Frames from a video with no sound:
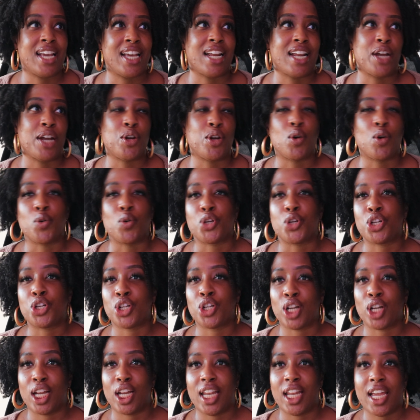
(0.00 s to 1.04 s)
I know
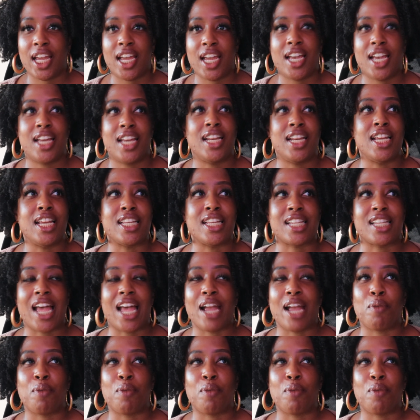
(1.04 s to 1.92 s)
Sugarland is like,